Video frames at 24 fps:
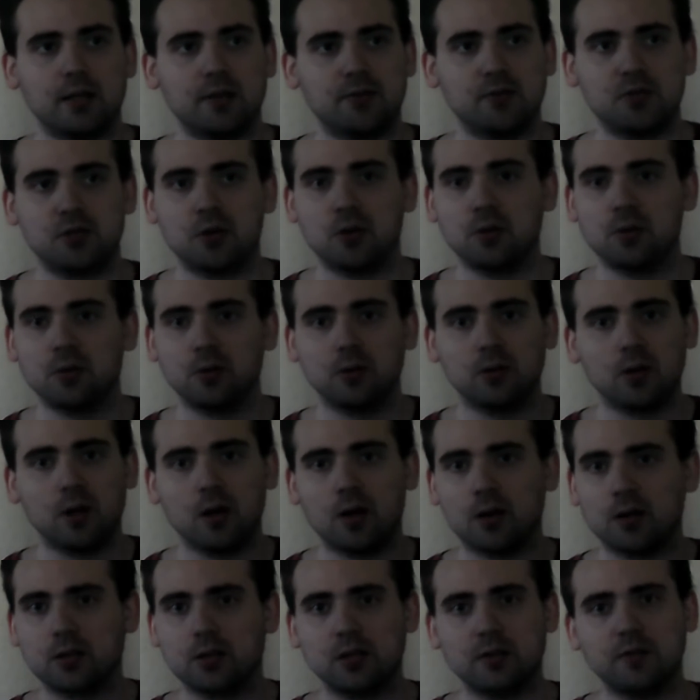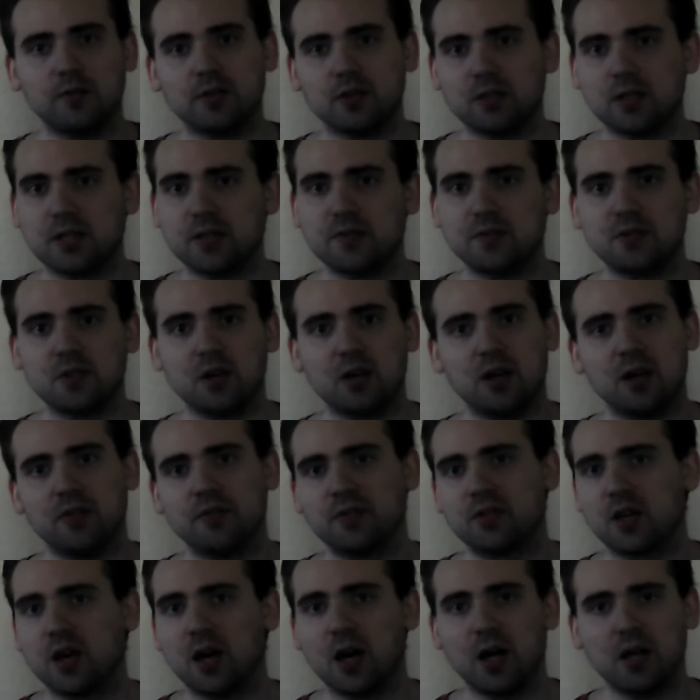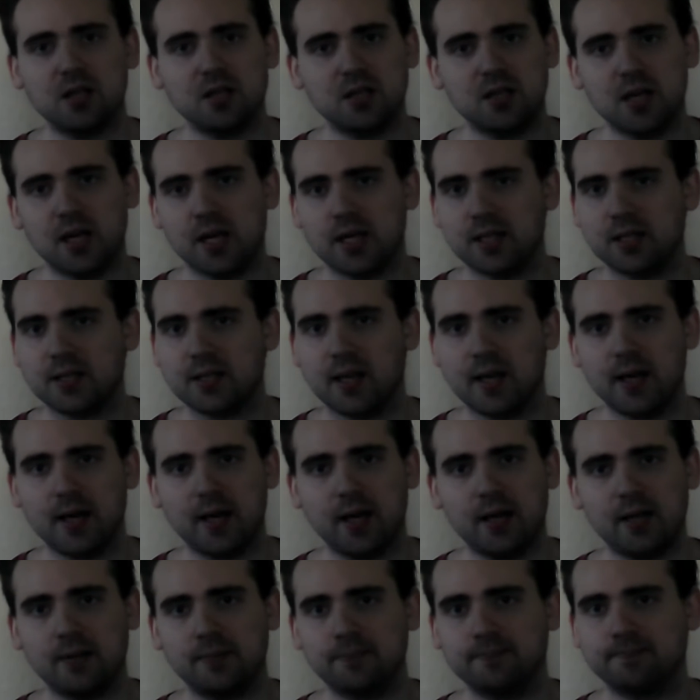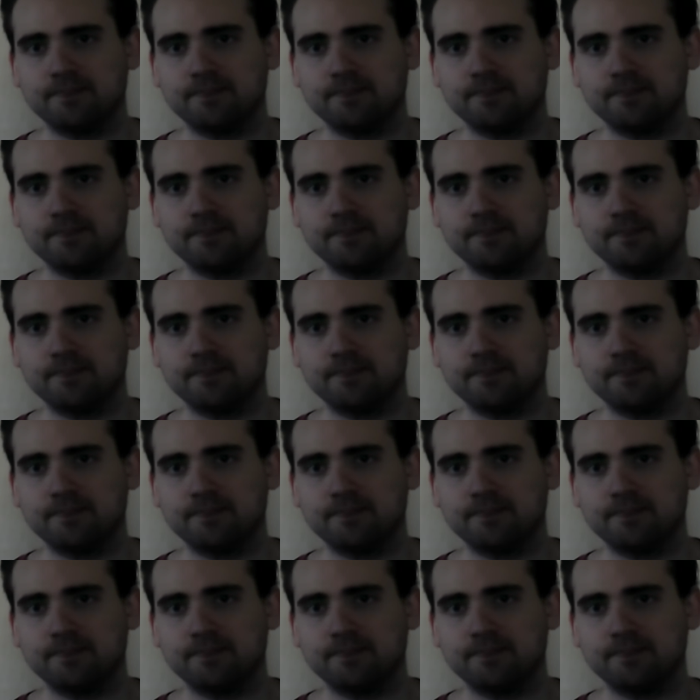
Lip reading: so long of a list of content that